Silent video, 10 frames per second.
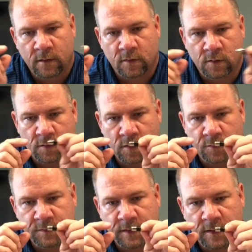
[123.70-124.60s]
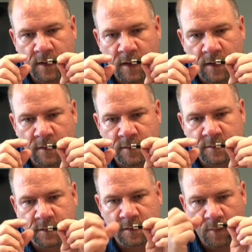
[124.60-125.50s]
close in on
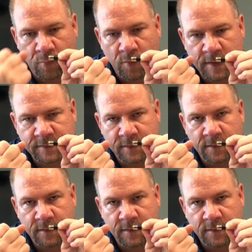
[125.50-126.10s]
to compress it